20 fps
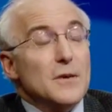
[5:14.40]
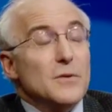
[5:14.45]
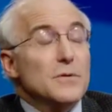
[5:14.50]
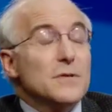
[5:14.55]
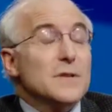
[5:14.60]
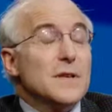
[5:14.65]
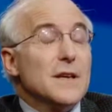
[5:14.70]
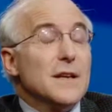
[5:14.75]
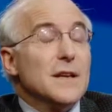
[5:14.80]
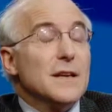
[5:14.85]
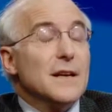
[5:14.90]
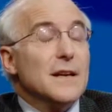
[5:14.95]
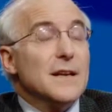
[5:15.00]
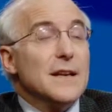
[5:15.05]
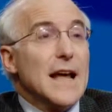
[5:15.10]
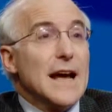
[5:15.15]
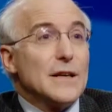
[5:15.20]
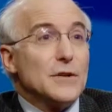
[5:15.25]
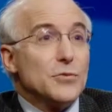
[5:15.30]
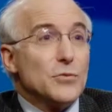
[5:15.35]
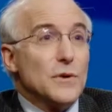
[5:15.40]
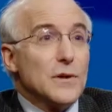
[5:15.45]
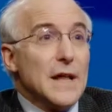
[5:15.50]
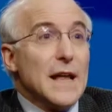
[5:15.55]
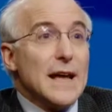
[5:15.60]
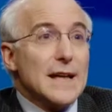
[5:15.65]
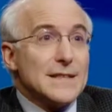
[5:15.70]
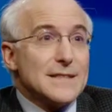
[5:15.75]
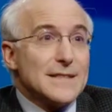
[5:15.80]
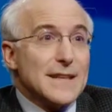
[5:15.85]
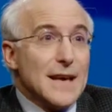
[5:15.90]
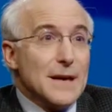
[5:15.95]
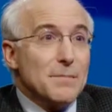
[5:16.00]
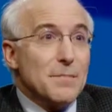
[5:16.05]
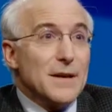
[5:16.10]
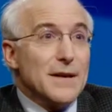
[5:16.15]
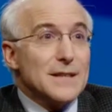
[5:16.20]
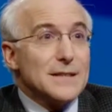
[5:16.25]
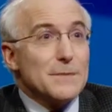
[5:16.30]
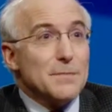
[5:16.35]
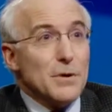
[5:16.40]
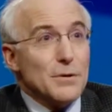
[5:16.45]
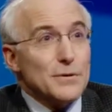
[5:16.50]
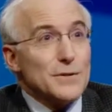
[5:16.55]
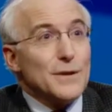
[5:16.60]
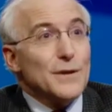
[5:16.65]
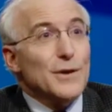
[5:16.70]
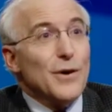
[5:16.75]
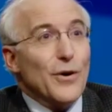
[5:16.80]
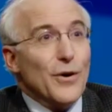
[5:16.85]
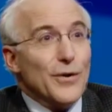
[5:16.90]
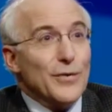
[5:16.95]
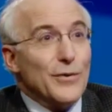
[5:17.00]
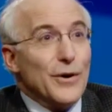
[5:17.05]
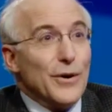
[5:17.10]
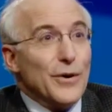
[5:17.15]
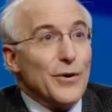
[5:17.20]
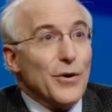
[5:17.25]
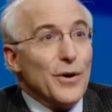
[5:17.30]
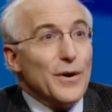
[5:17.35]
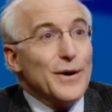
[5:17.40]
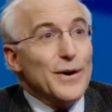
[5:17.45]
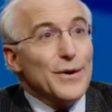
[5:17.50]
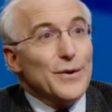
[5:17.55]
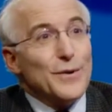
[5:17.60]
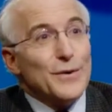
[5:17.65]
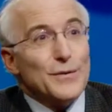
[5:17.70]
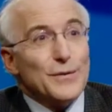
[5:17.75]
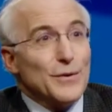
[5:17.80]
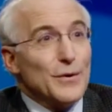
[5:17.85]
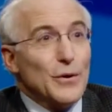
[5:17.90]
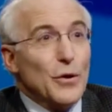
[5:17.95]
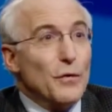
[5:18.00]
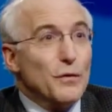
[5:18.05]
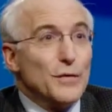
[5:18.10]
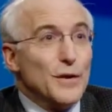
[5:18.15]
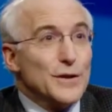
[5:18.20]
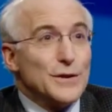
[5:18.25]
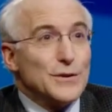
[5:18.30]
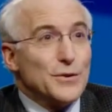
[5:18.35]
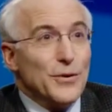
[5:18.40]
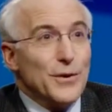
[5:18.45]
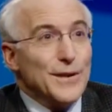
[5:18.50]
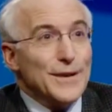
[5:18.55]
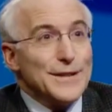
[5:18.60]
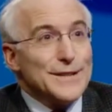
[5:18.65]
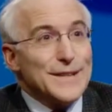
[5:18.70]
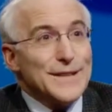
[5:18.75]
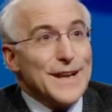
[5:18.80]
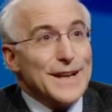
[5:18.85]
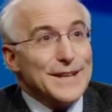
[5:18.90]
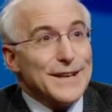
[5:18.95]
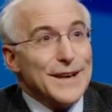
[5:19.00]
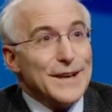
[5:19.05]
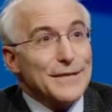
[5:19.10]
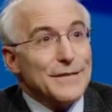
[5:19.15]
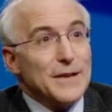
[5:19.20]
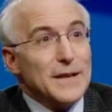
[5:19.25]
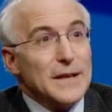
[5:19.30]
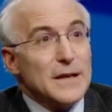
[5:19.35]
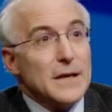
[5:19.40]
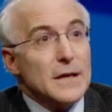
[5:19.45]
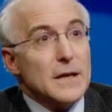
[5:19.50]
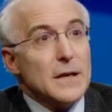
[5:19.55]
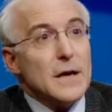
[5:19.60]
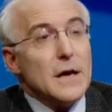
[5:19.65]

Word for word: using natural landscaping as opposed to gar right. gardening or, or, low flush toilets and that kind of thing.